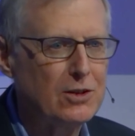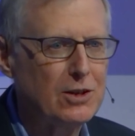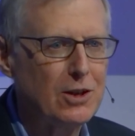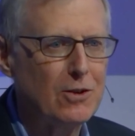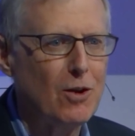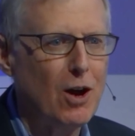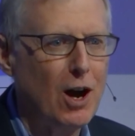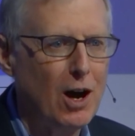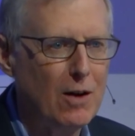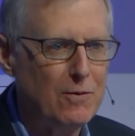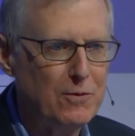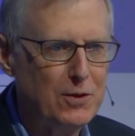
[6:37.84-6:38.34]

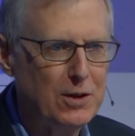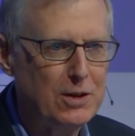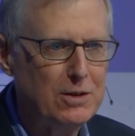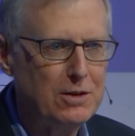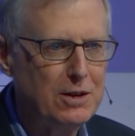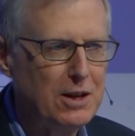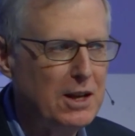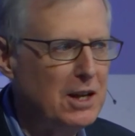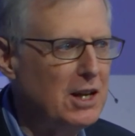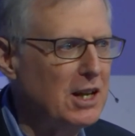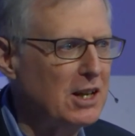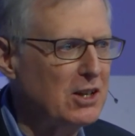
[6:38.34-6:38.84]
They're often
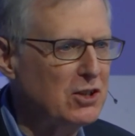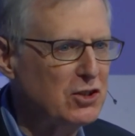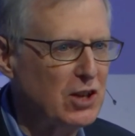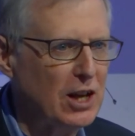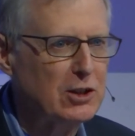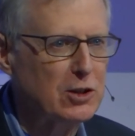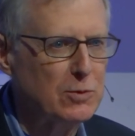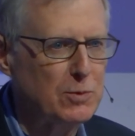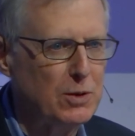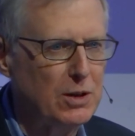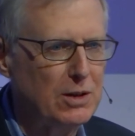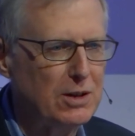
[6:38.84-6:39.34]

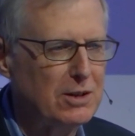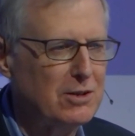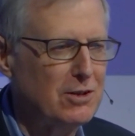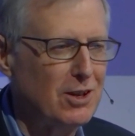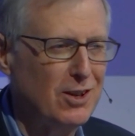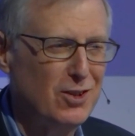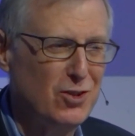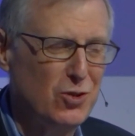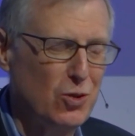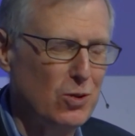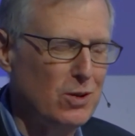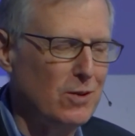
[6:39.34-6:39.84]
inaccessible.
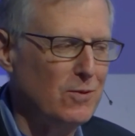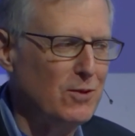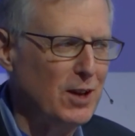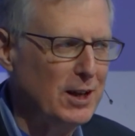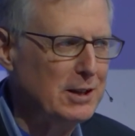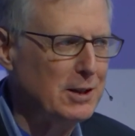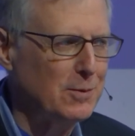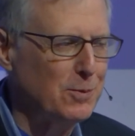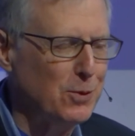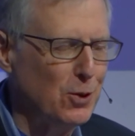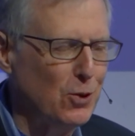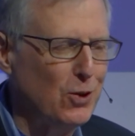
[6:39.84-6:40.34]
It's sort of like
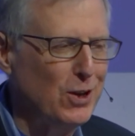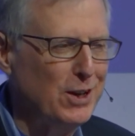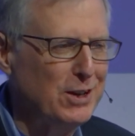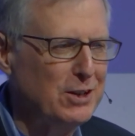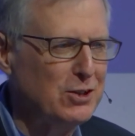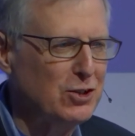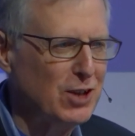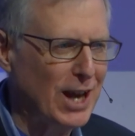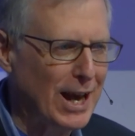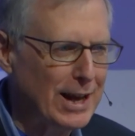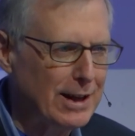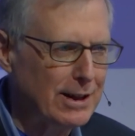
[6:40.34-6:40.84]
deploying
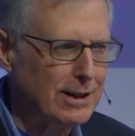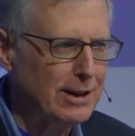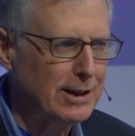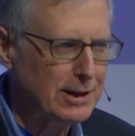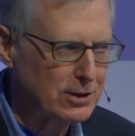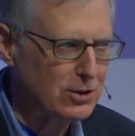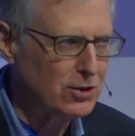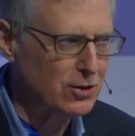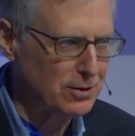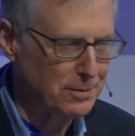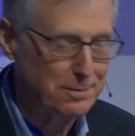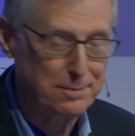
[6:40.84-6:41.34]

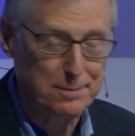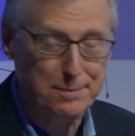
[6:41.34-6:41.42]
satellites.